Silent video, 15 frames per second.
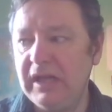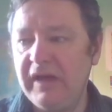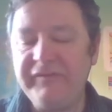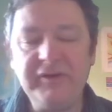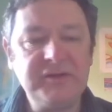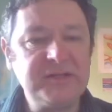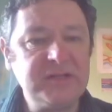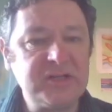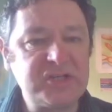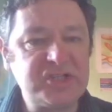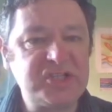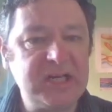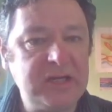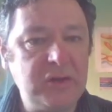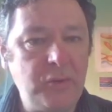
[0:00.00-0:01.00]
of using the
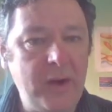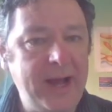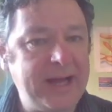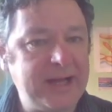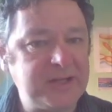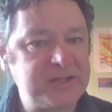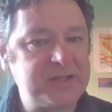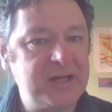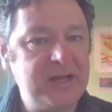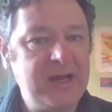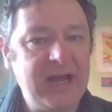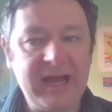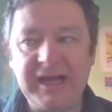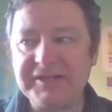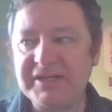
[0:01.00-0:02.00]
silhouette
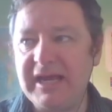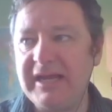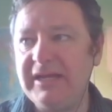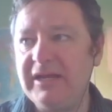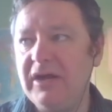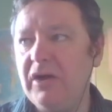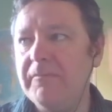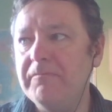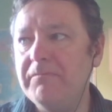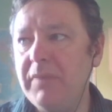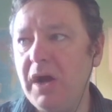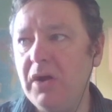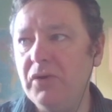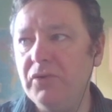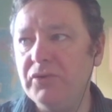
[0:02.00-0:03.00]
as a
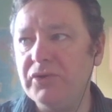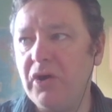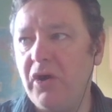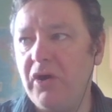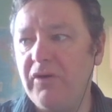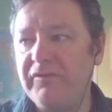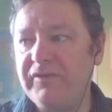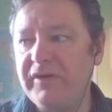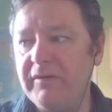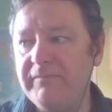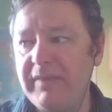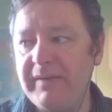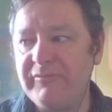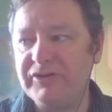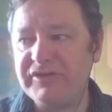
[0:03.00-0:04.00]
mode of
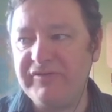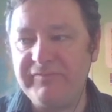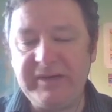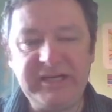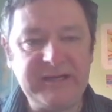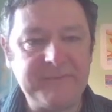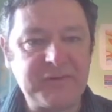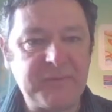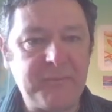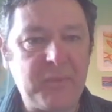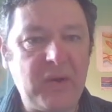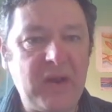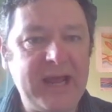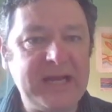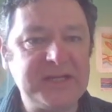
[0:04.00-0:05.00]
commemorative medium to
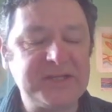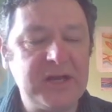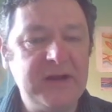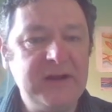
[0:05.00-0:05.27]
place